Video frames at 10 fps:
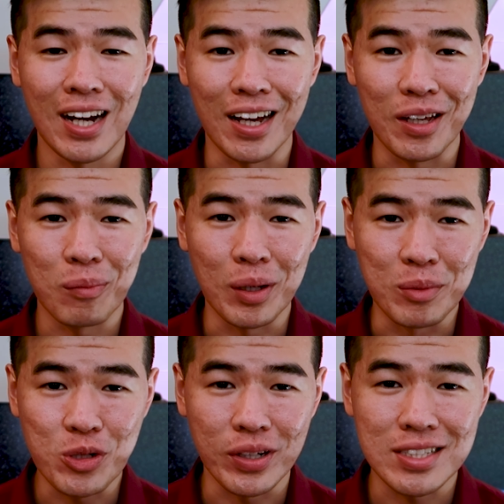Hi, my name
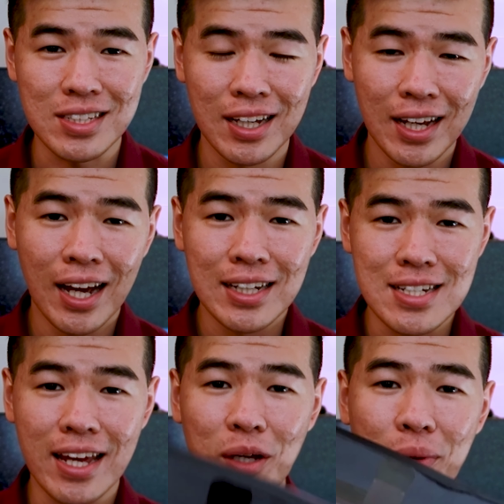is Chris.
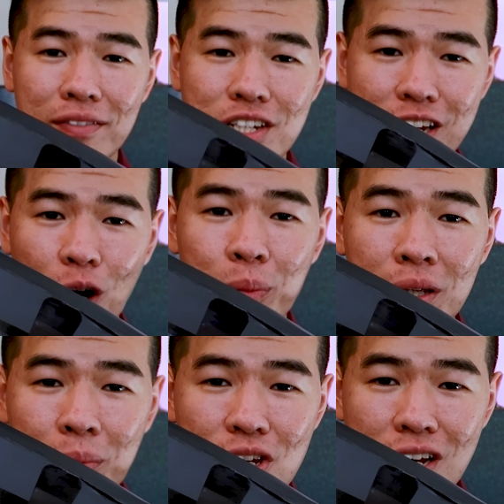Today we have the
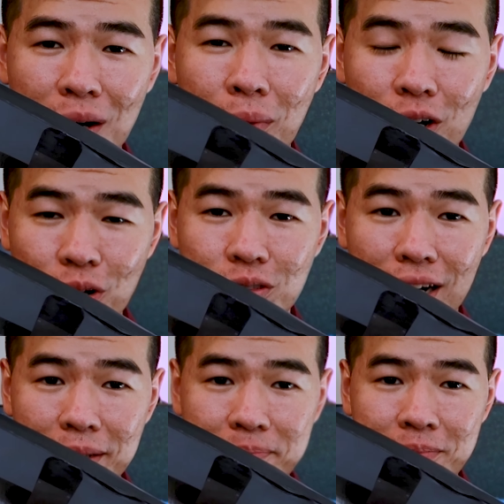Xiaomi Mijia monitor
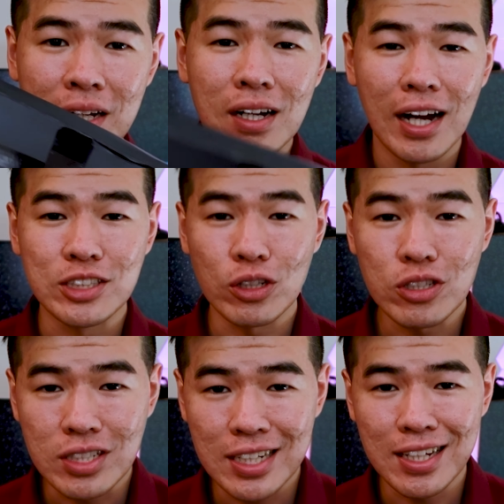light. I saw
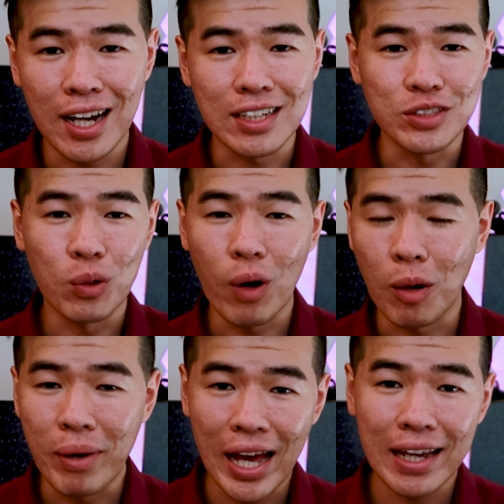this on TikTok a little
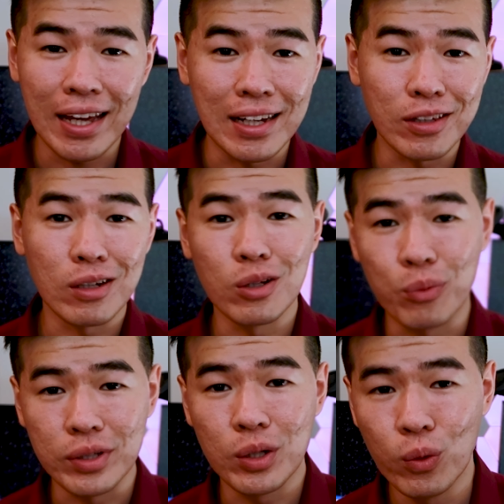while back and I thought it
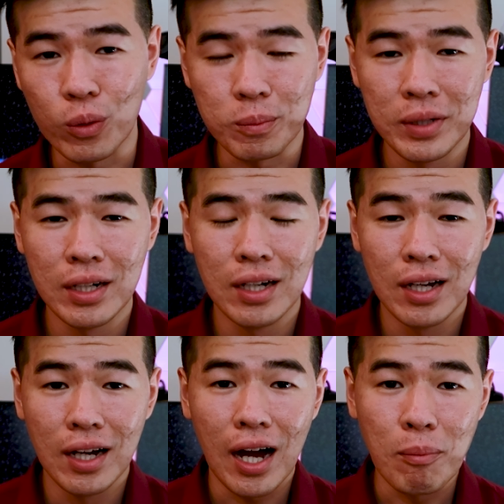looked really cool.
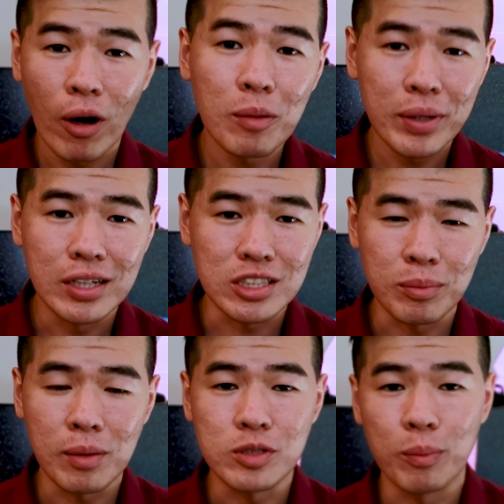I bought it because
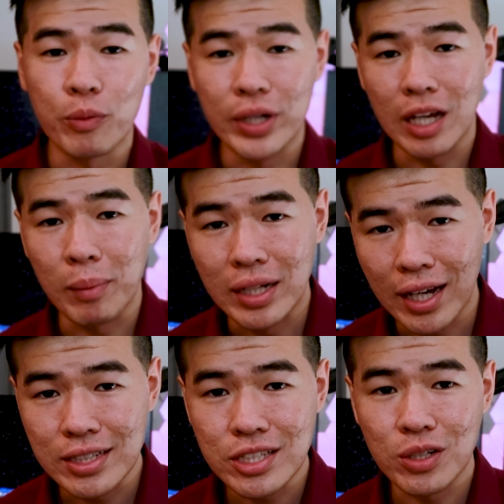sometimes I'll be reading at my
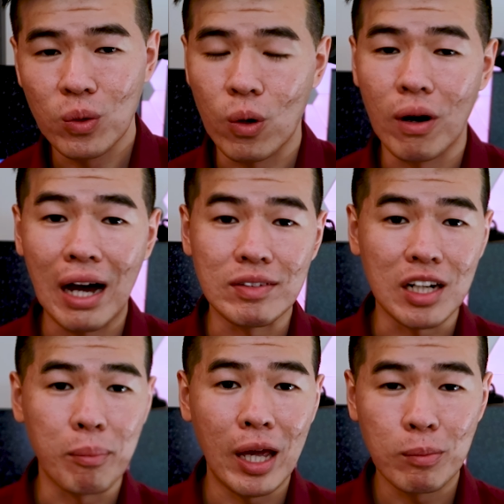desk or I'll have a
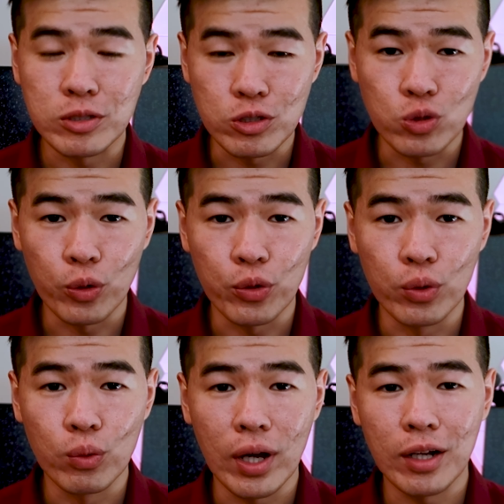lot of papers to sort
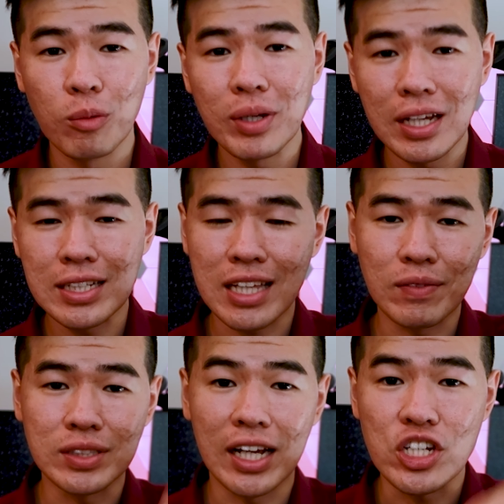through and it'd be nice to
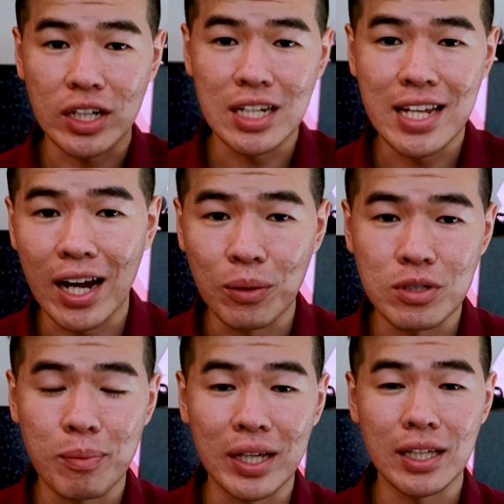have a light shining down
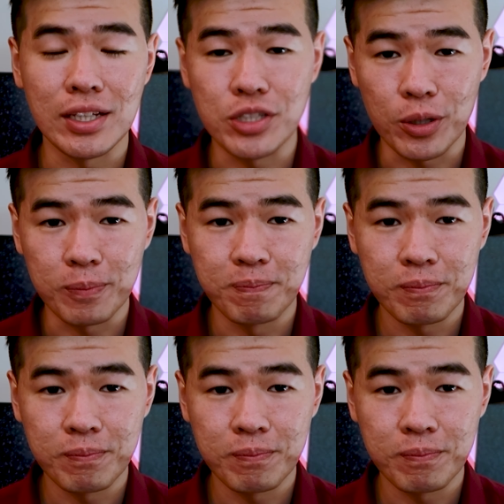to make it easier.